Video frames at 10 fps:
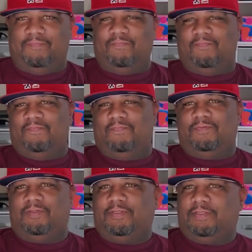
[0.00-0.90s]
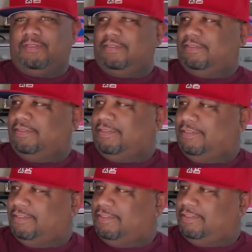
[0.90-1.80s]

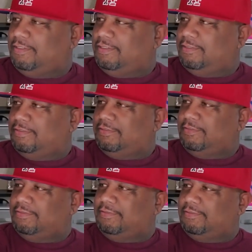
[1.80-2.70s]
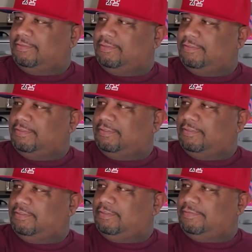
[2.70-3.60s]

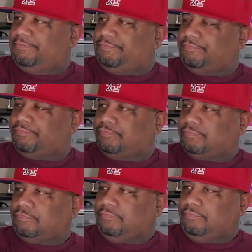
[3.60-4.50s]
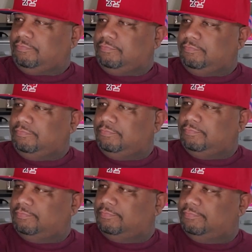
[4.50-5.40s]

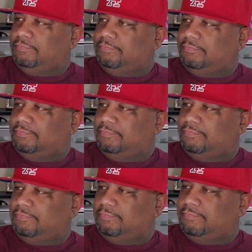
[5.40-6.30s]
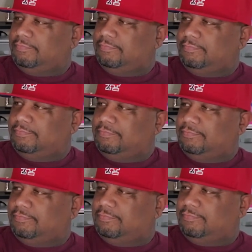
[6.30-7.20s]

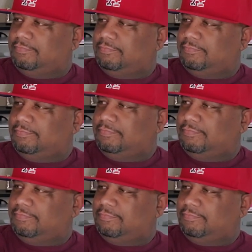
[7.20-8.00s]
[no speech]